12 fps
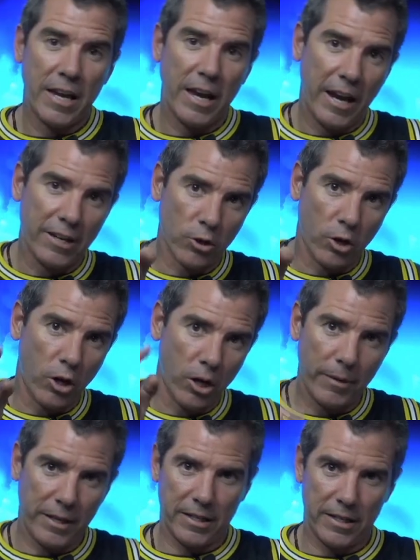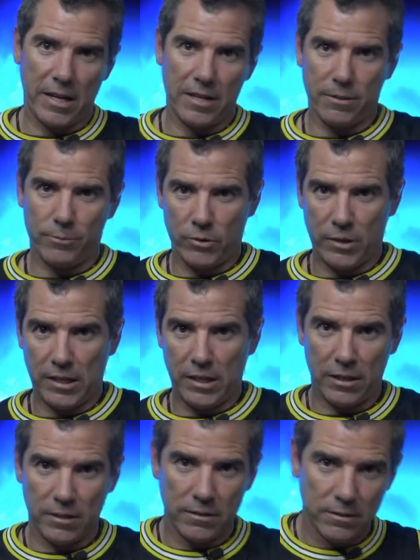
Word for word: and you're all making gotham great again